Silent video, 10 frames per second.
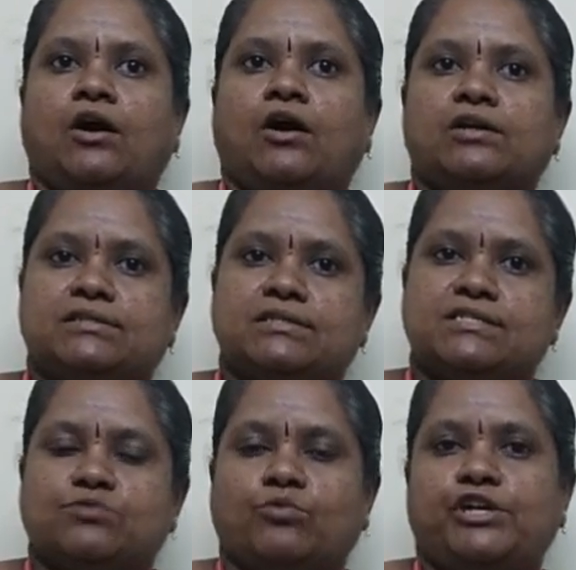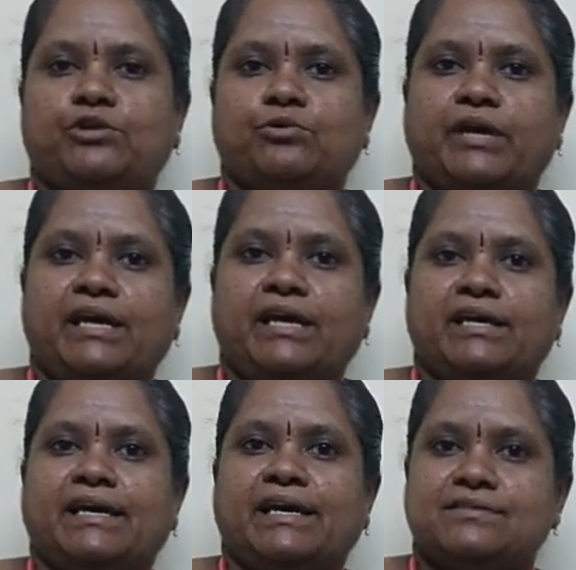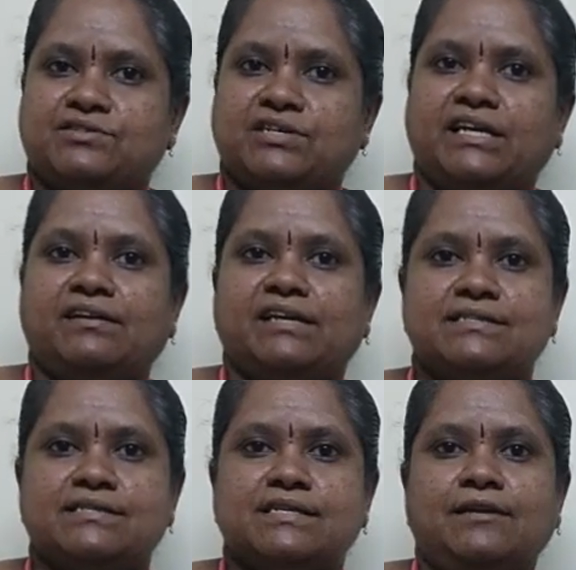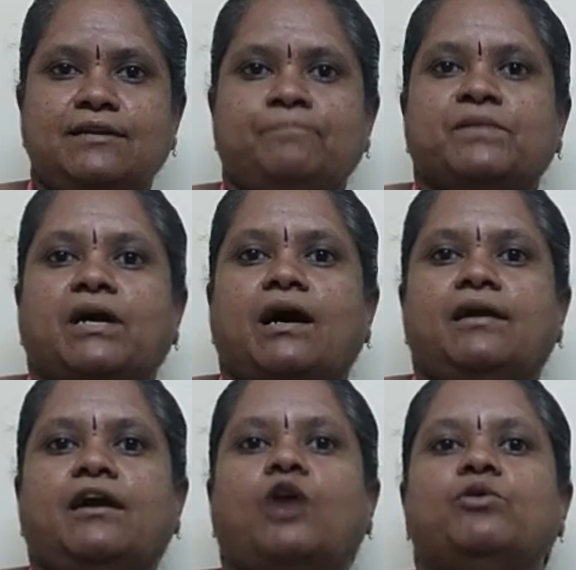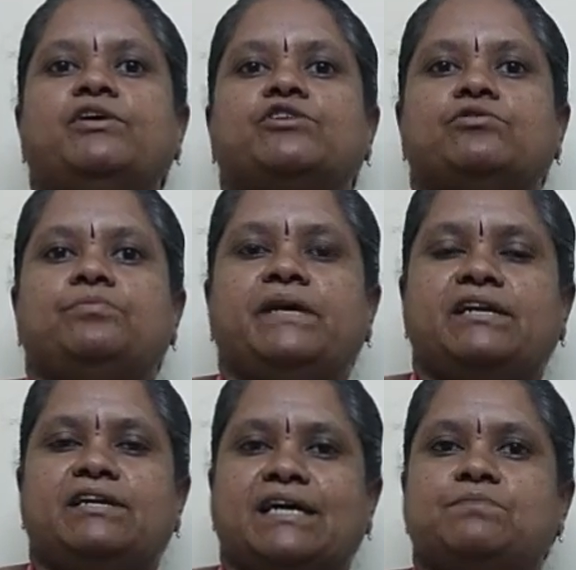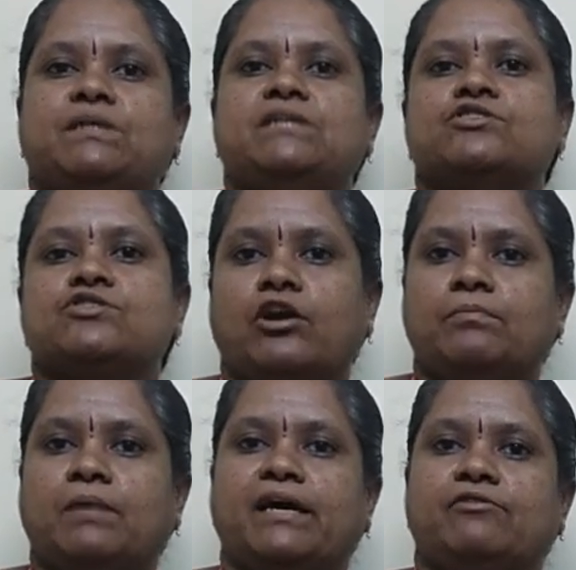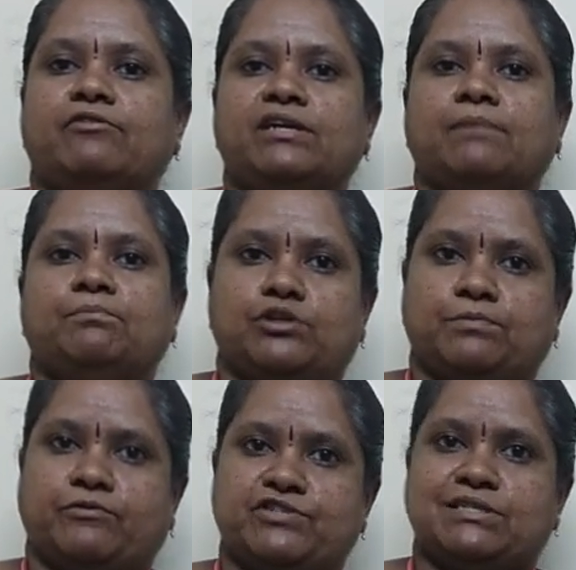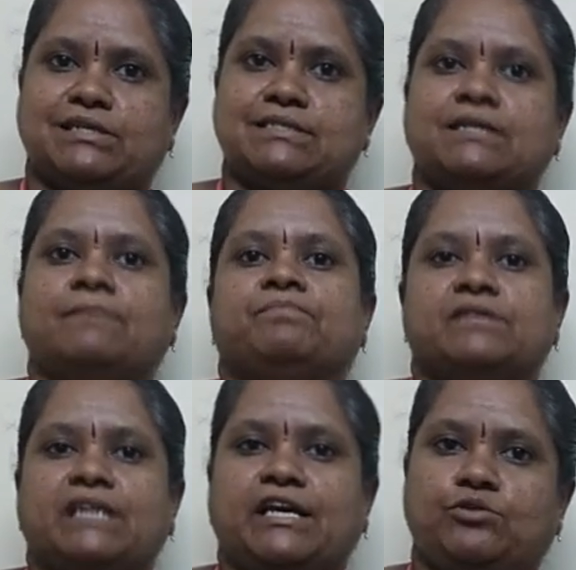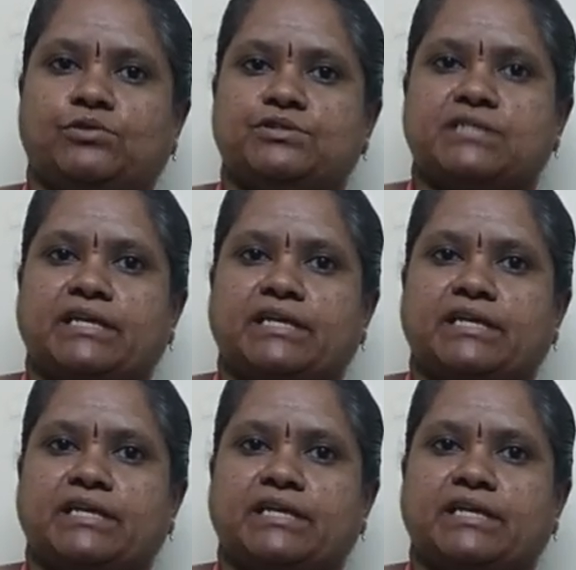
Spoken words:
on this Y2K case study, reason, and how it has been solved by our computer professionals. Thank you once